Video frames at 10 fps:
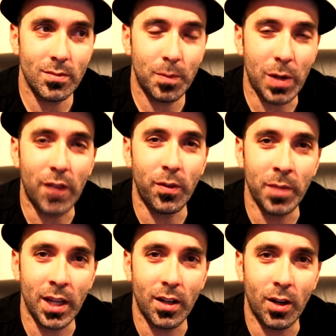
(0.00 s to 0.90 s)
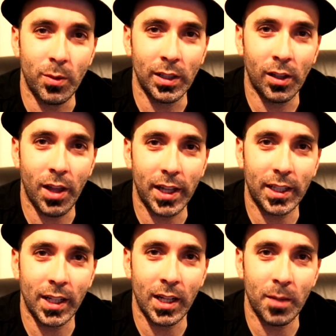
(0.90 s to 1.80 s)
Apart from that, I really
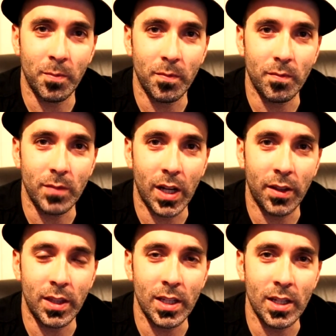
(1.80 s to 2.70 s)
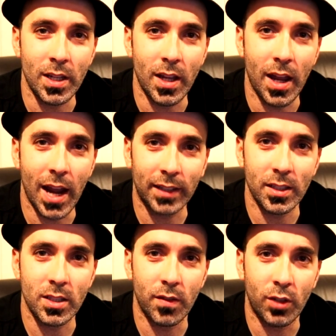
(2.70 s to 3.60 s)
like, um, you know, the
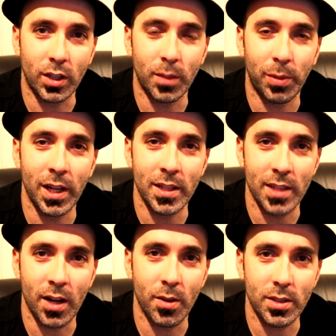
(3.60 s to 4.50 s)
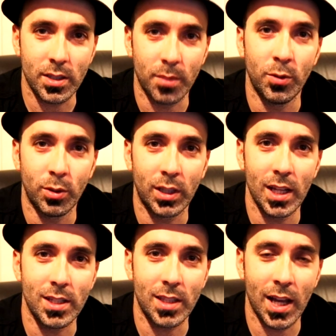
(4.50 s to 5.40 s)
actors they've got to play as adults. There's some real
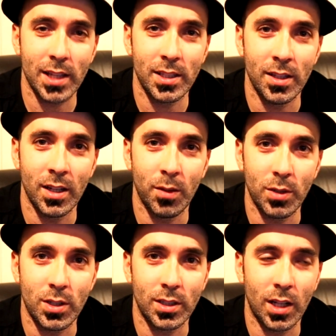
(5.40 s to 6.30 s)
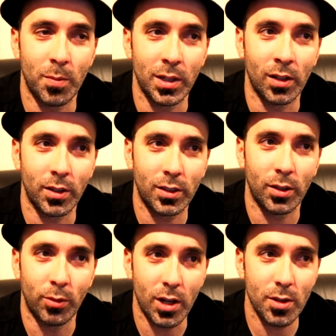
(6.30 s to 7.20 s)
key stars in there, which is going to bring a lot to
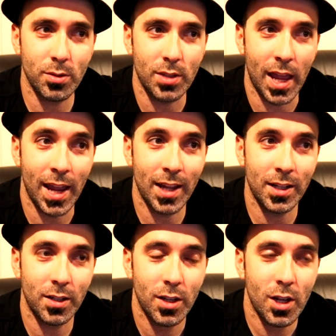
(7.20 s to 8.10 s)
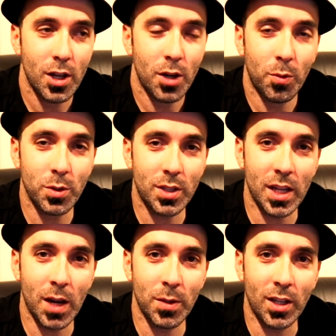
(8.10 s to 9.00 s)
the roles. And we'll
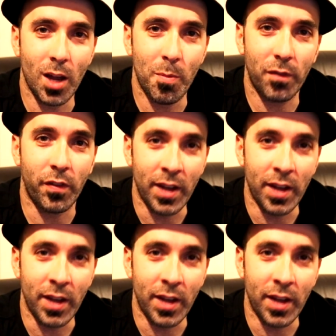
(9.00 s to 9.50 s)
see how we go. But for